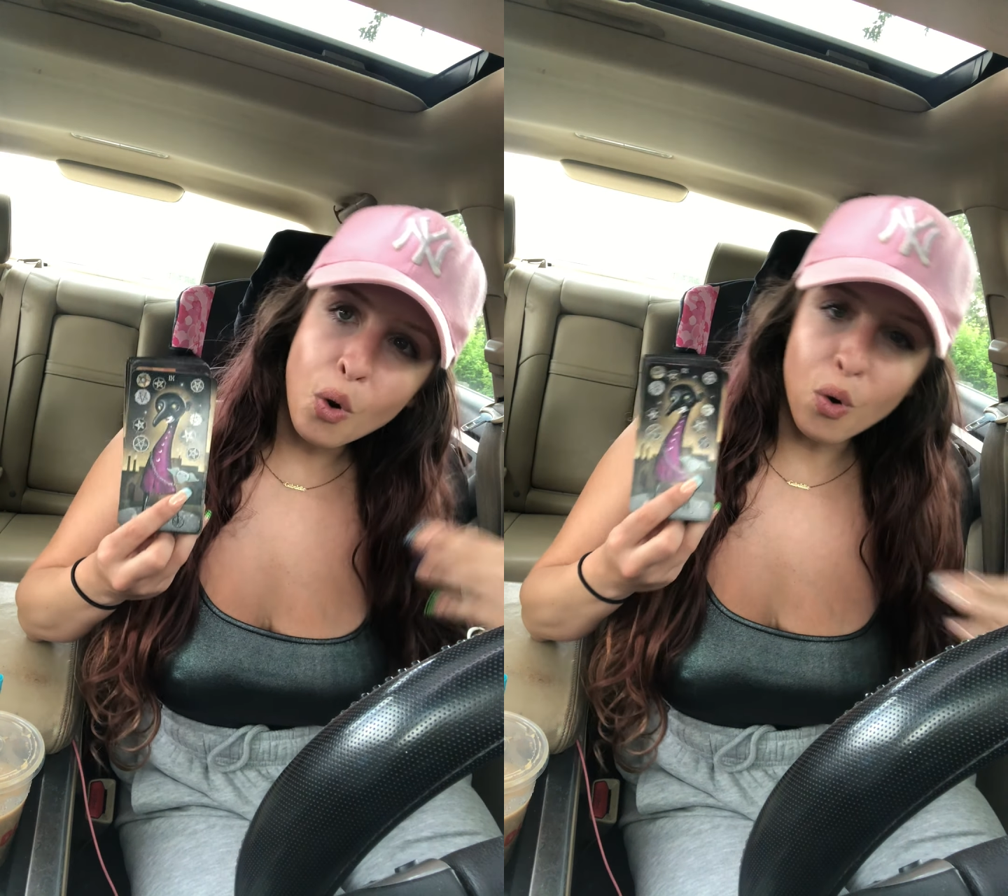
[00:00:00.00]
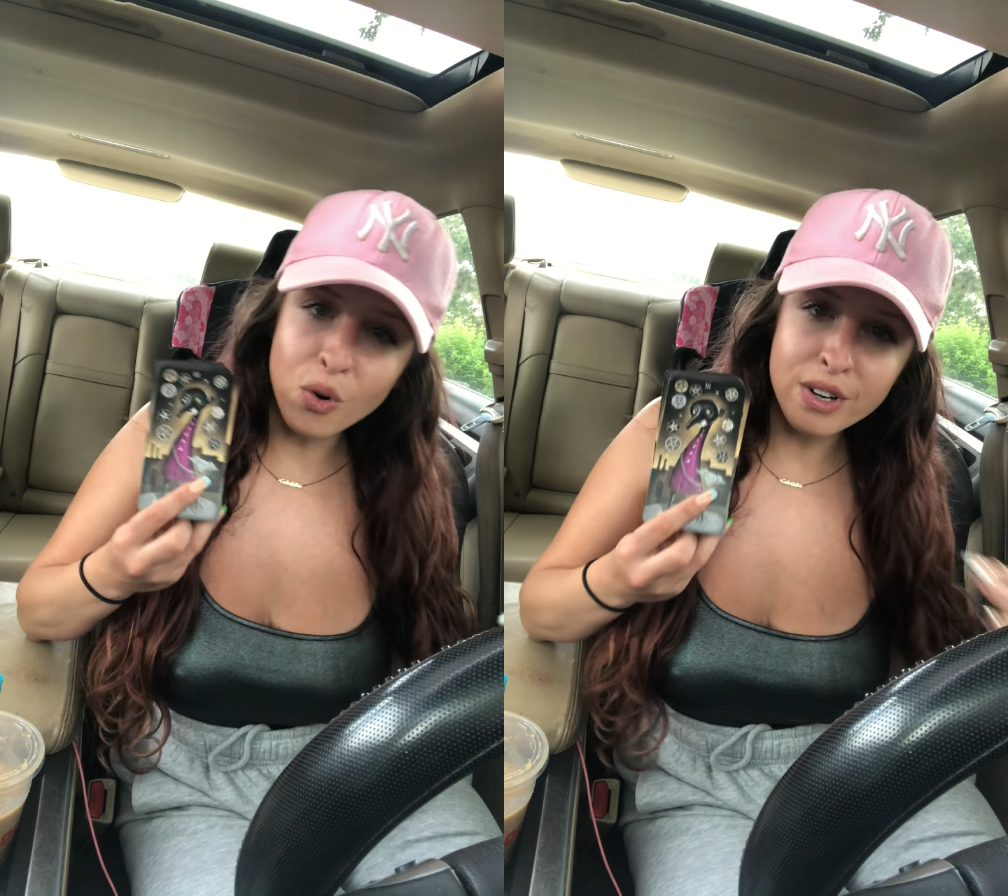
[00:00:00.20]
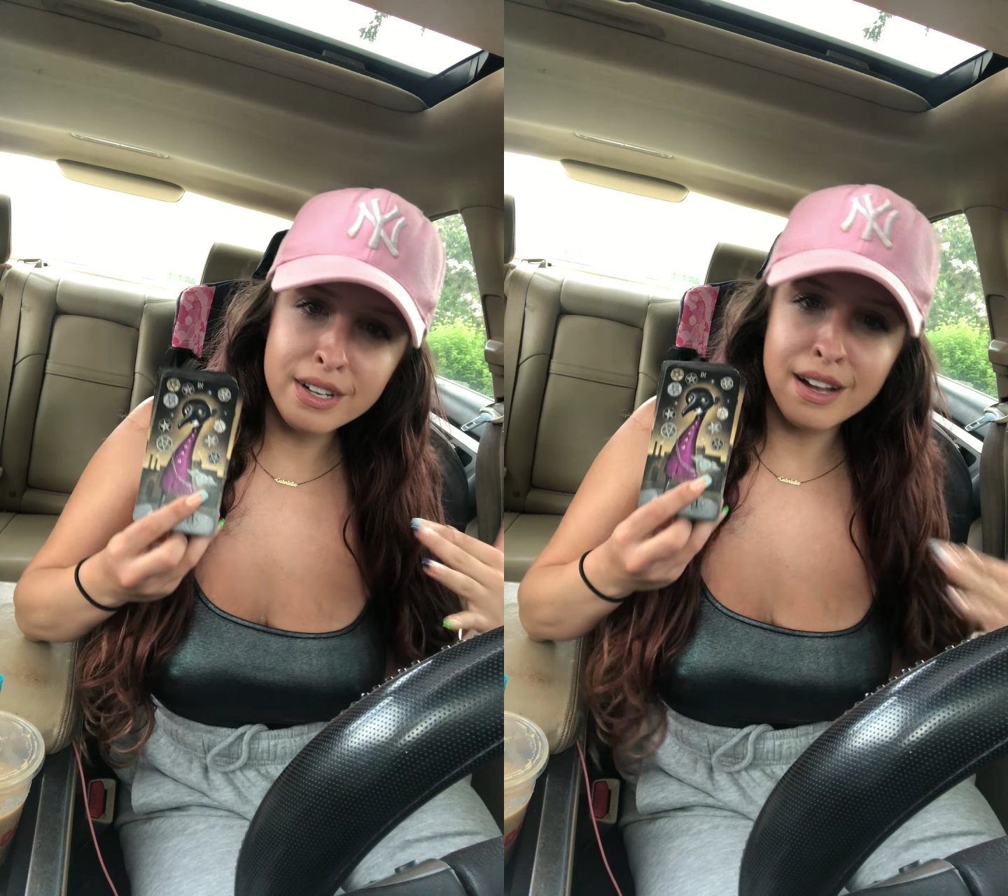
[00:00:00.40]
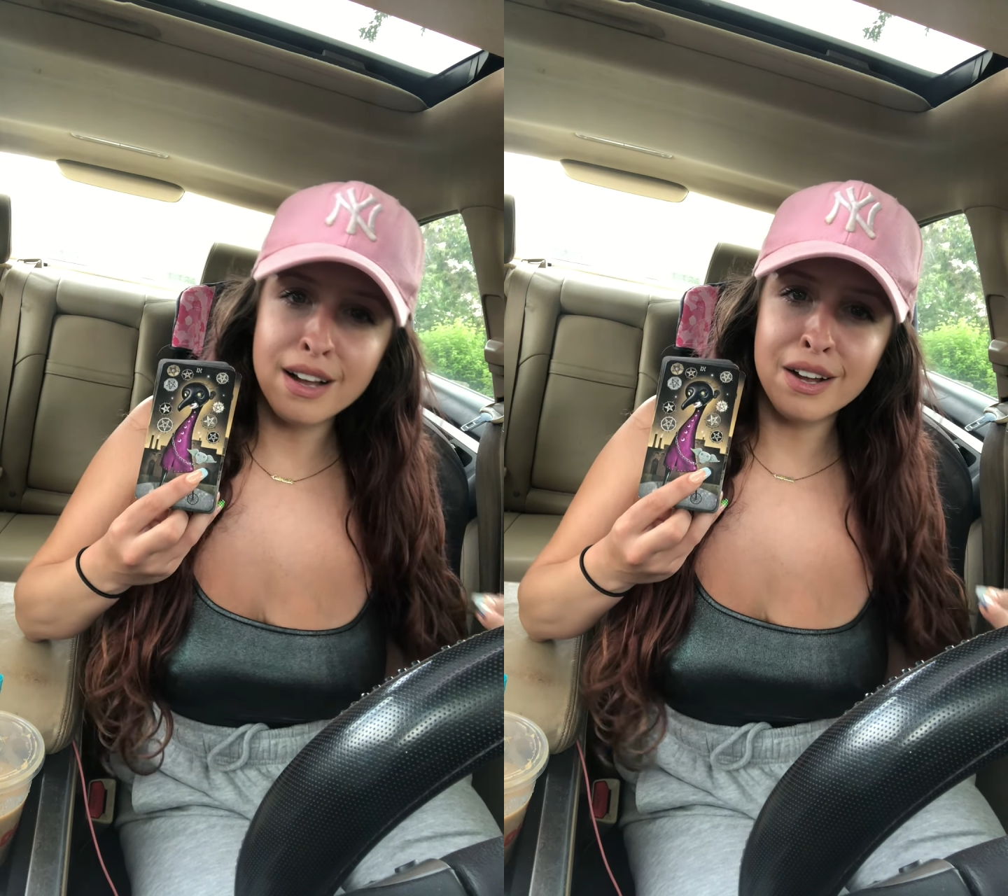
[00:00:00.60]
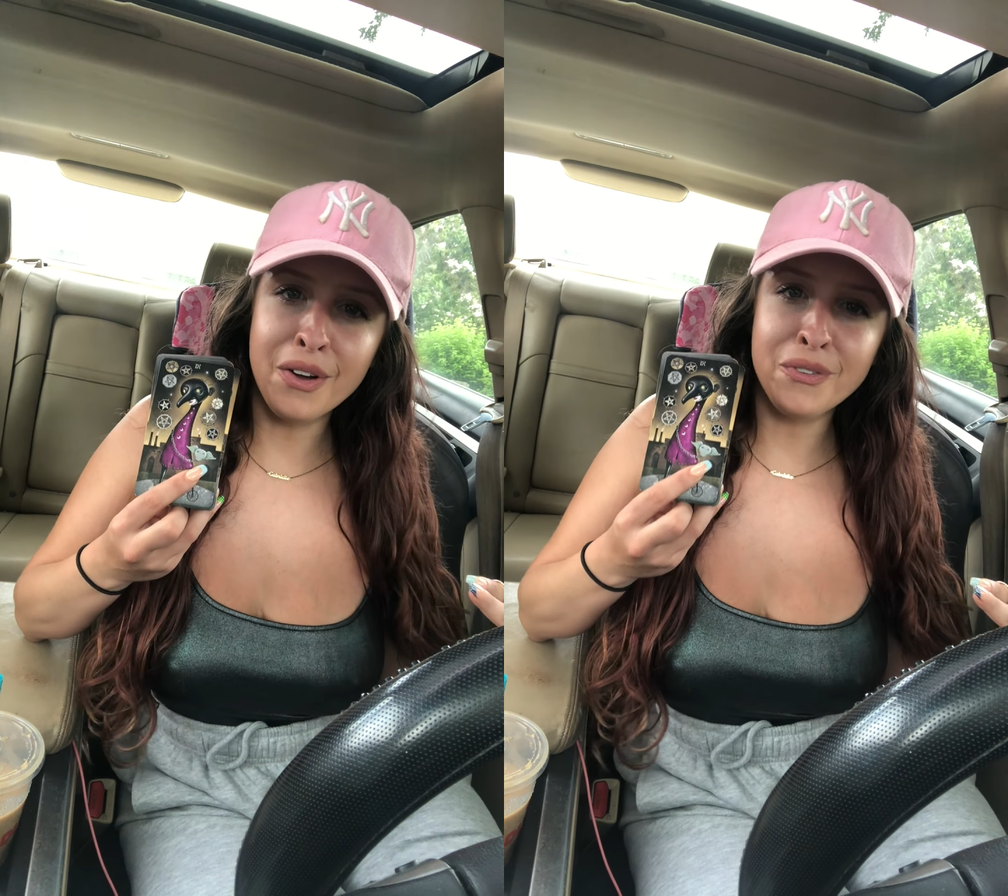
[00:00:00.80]
aura
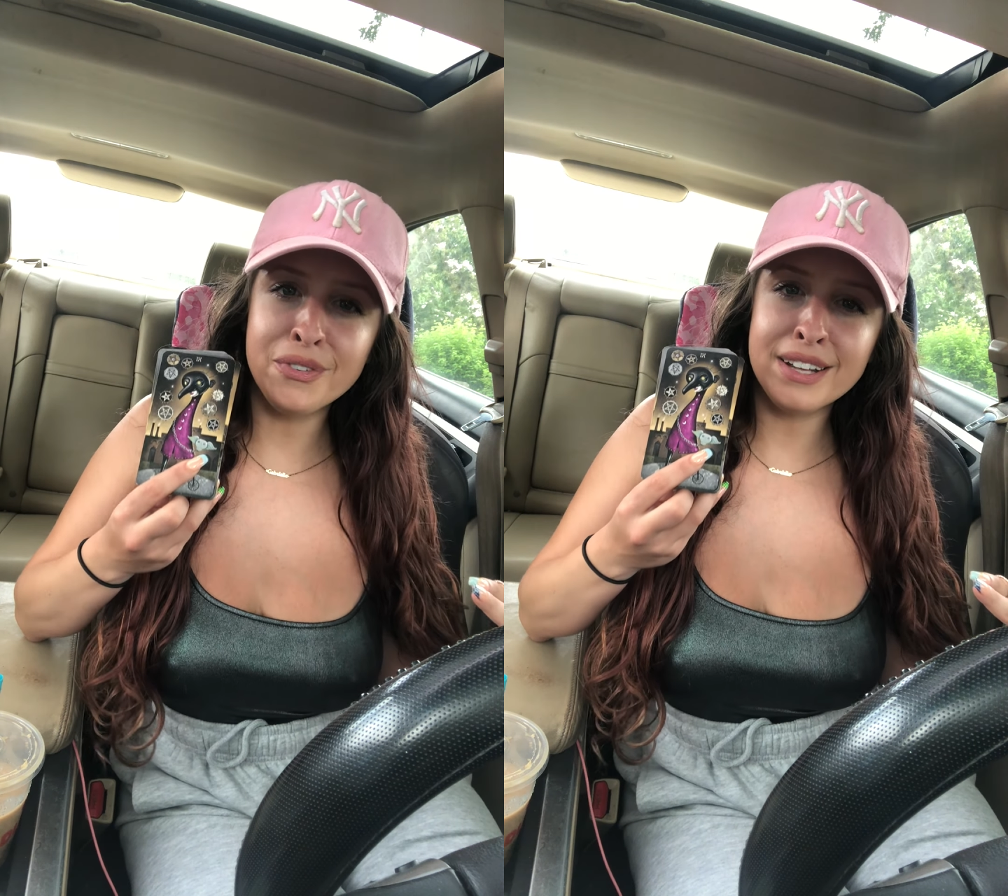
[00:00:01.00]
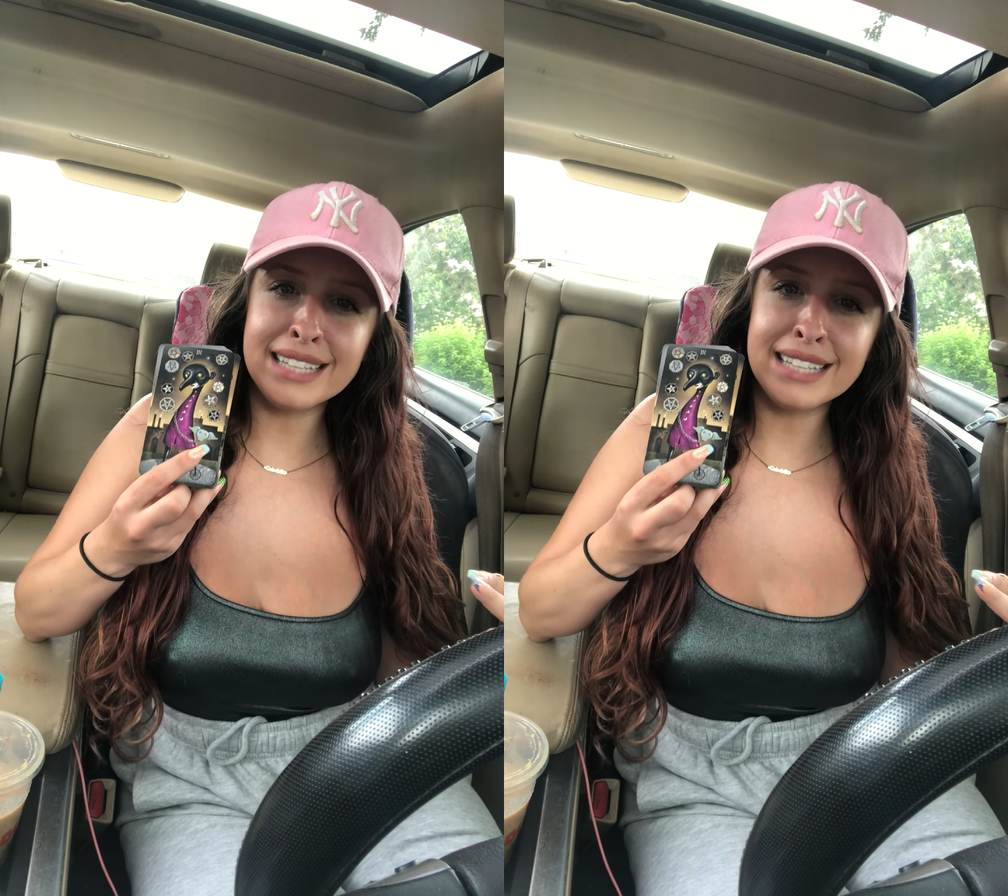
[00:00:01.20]
of